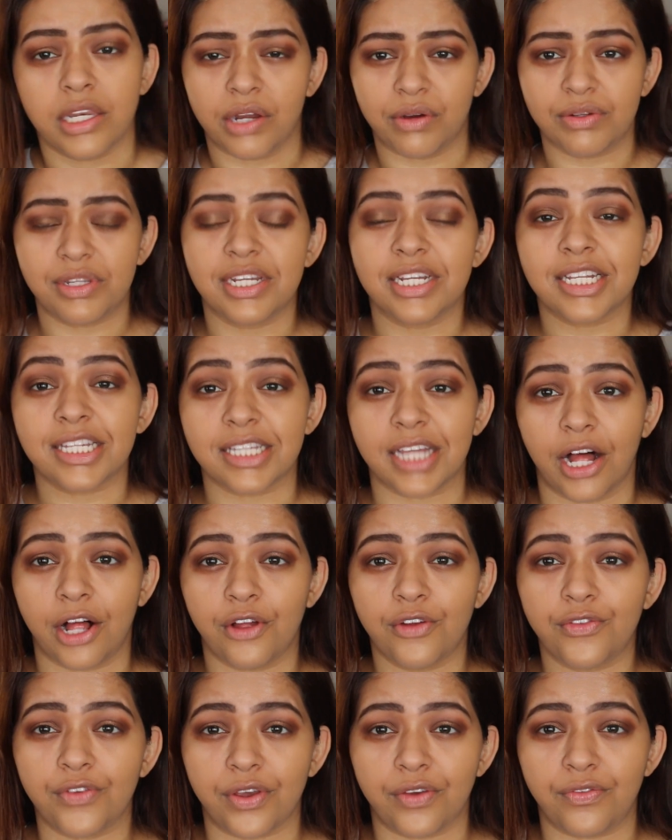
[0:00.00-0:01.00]
Note to
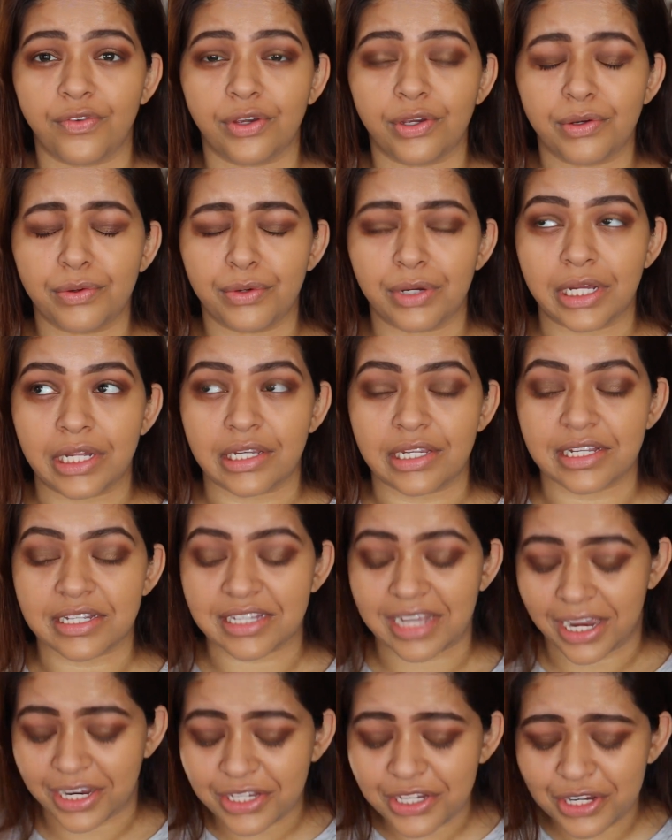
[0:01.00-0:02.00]
self, if you
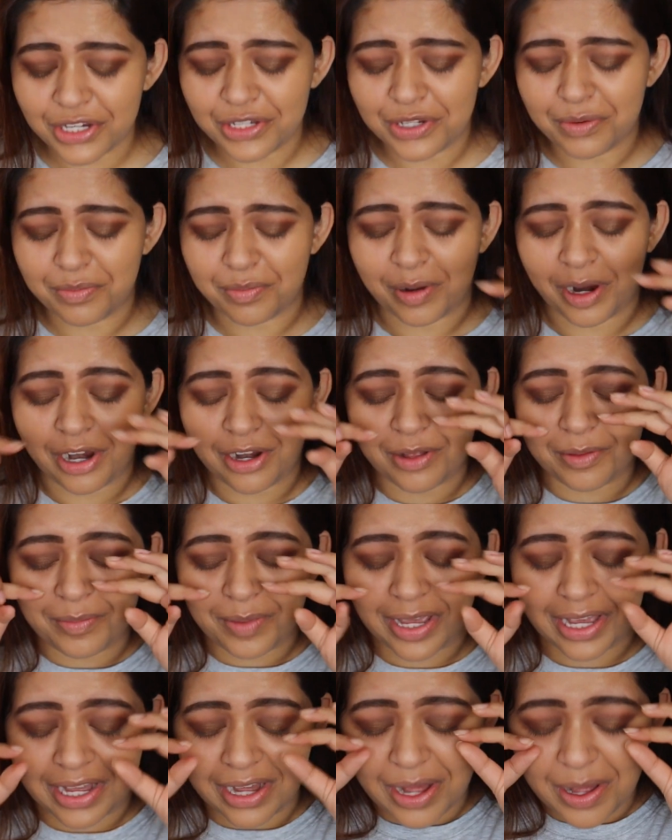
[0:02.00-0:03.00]
decide to do bridal
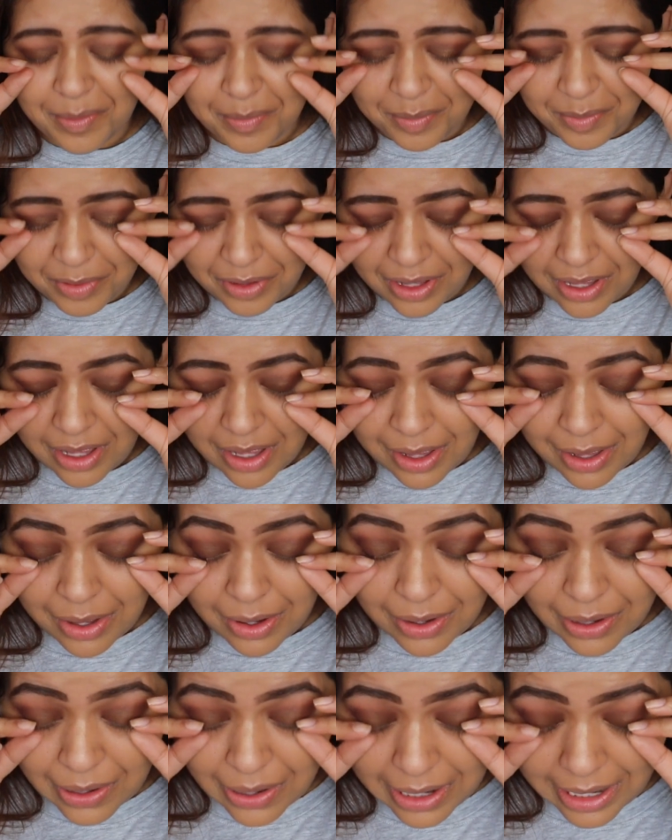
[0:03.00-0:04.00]
makeup
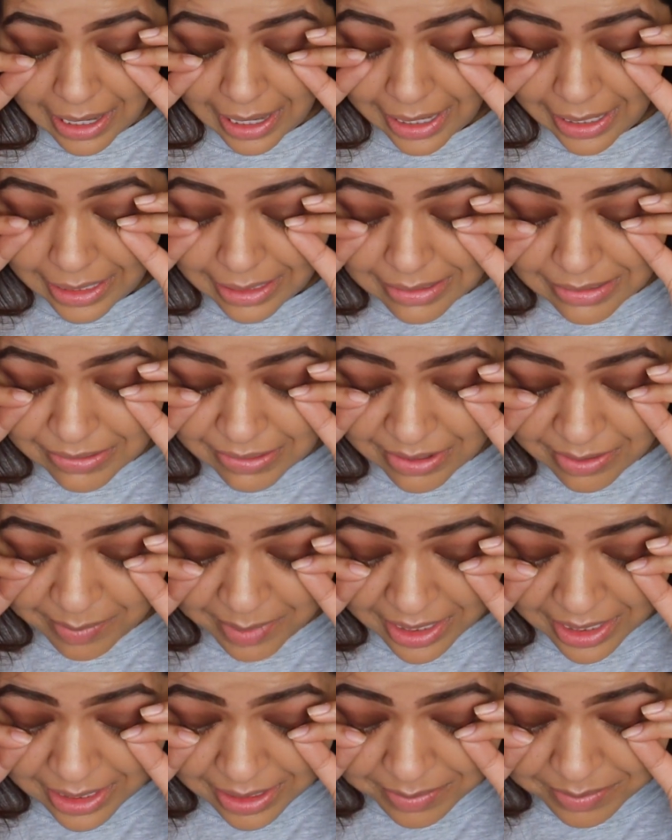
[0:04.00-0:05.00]
or any sort of
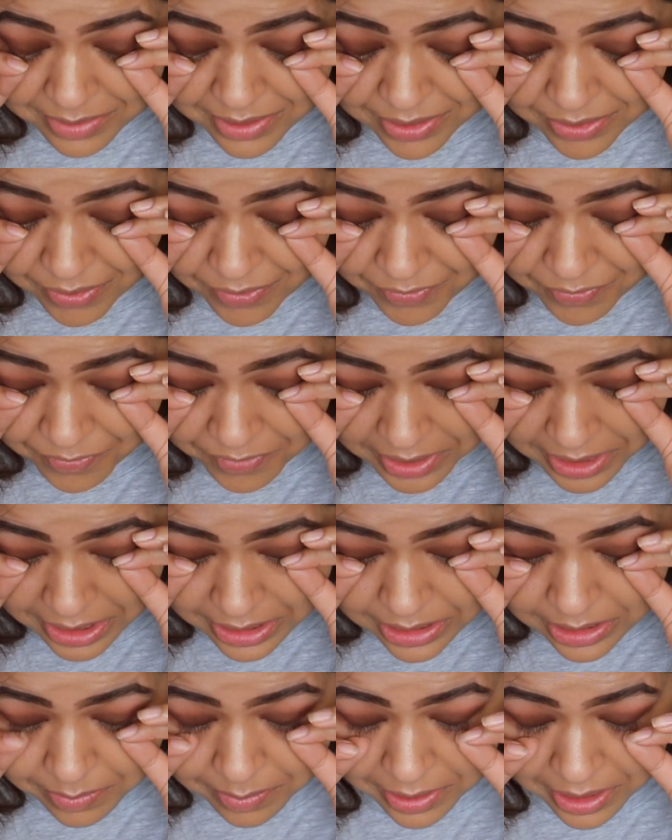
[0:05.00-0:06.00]
makeup, don't
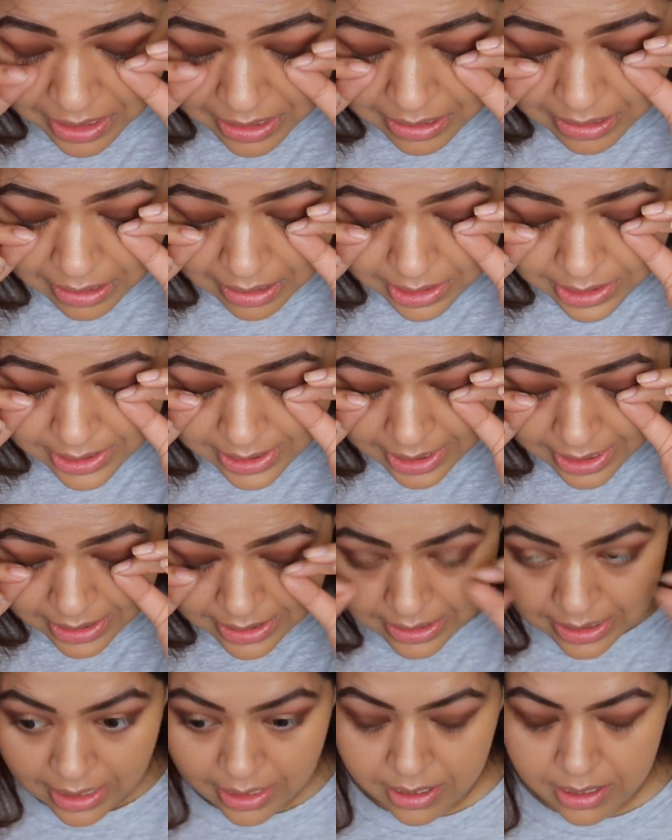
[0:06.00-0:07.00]
forget to put your
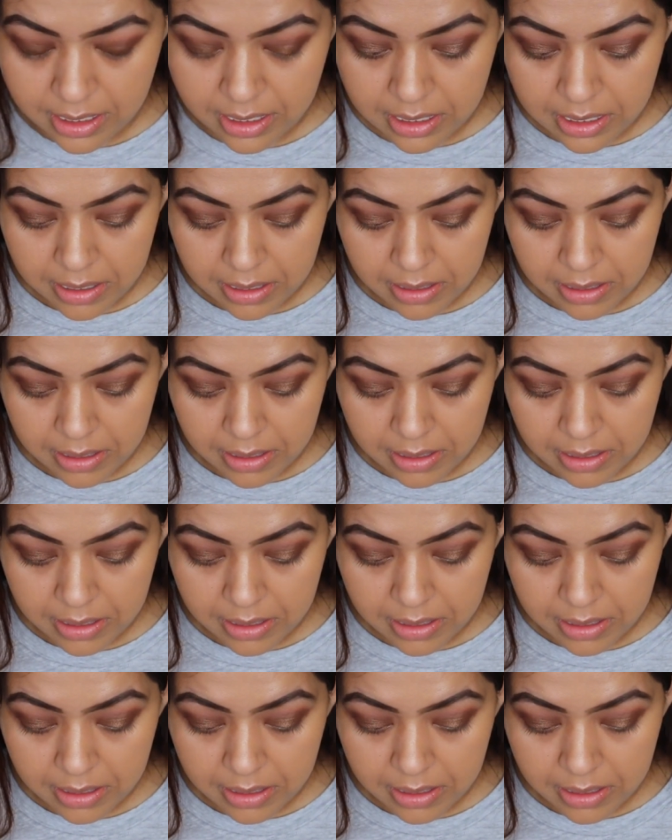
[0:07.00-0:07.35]
contacts in.